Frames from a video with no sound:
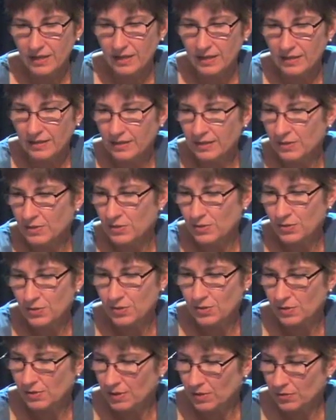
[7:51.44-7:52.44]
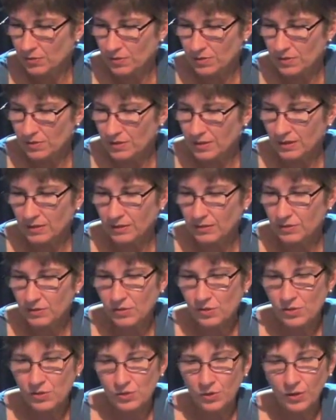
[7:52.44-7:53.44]
in this interesting
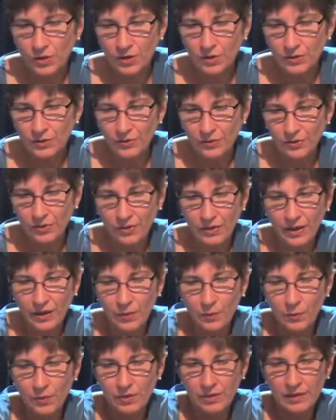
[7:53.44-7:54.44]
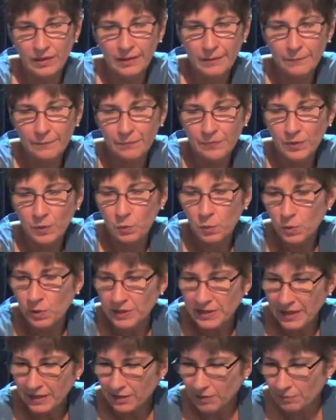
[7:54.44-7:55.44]
circular thing with the
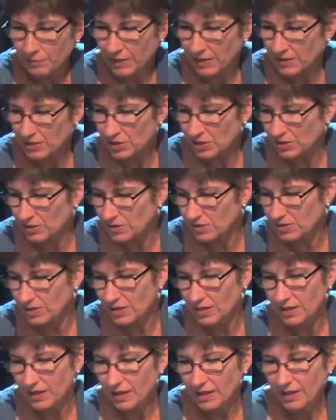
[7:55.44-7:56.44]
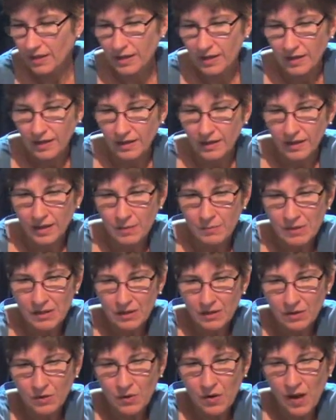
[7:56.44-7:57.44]
wood element just
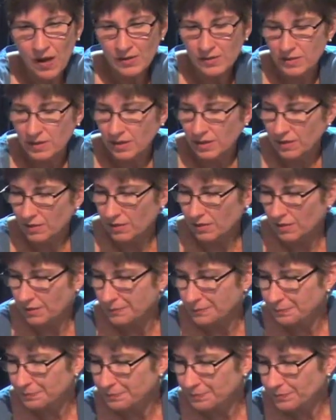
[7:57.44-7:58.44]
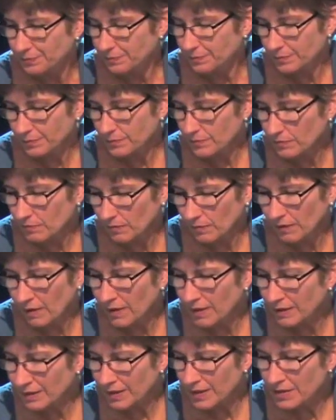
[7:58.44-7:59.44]
coming across here.
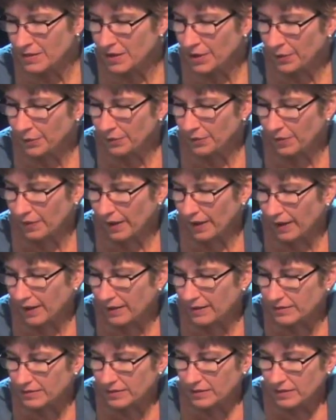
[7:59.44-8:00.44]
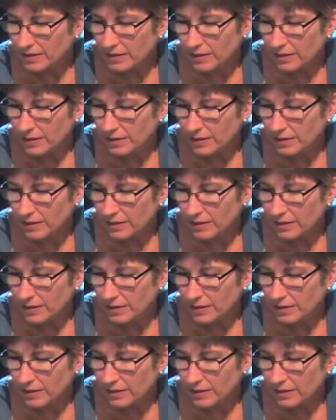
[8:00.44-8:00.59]
And I know that